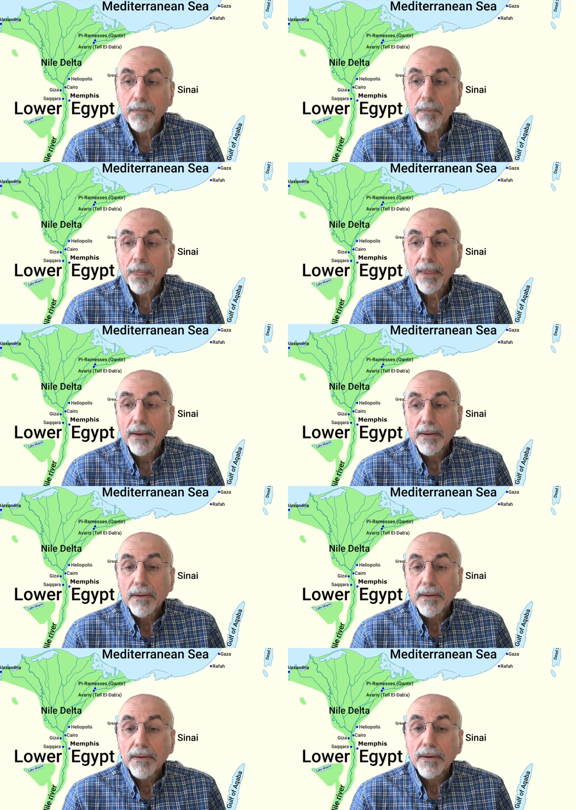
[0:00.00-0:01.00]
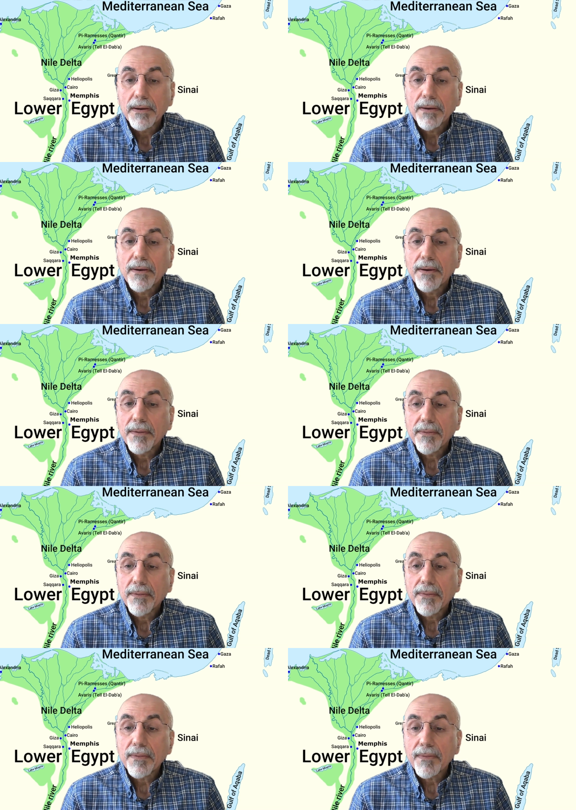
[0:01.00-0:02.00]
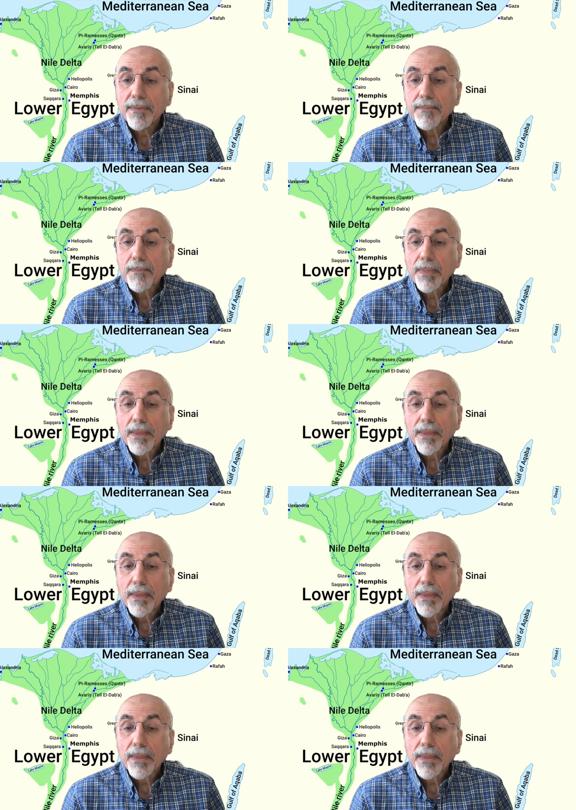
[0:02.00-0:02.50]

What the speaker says: Nobody speaks.